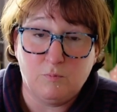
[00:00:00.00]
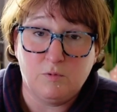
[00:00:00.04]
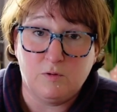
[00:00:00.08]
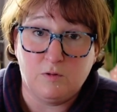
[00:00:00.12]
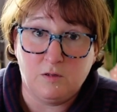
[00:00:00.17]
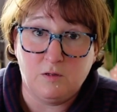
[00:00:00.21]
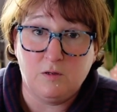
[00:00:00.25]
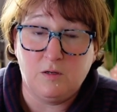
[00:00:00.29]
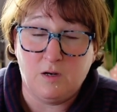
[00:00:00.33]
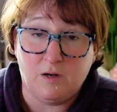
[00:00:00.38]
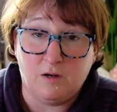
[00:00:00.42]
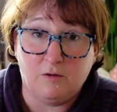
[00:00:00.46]

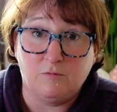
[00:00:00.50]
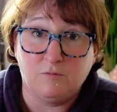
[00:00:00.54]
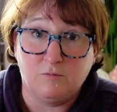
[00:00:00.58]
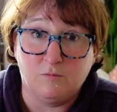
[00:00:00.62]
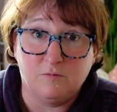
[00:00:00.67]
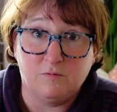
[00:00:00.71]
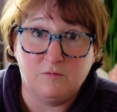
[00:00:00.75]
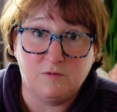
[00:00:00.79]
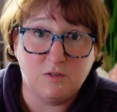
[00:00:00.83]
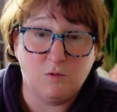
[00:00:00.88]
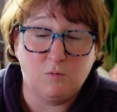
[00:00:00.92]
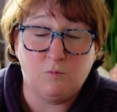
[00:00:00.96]
you know,
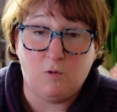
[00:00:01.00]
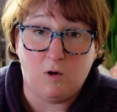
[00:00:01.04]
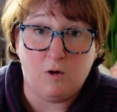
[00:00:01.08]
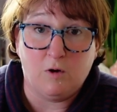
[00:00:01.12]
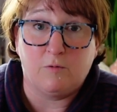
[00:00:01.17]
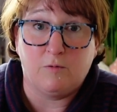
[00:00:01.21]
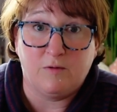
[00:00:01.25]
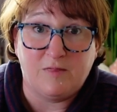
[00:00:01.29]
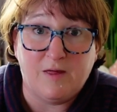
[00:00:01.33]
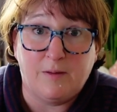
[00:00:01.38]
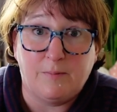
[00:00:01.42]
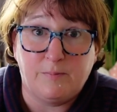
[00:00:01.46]
to
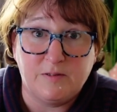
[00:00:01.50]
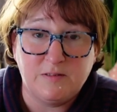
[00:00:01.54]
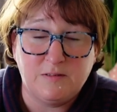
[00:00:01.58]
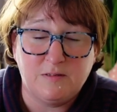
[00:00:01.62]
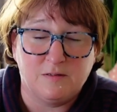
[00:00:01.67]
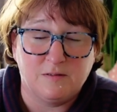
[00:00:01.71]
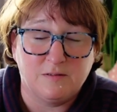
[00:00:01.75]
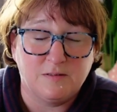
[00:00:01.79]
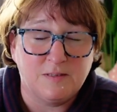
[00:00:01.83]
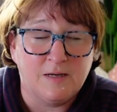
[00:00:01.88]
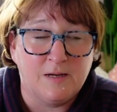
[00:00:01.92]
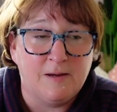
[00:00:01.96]
work with their
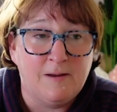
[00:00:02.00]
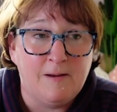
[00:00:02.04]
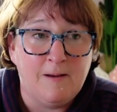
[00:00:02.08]
business.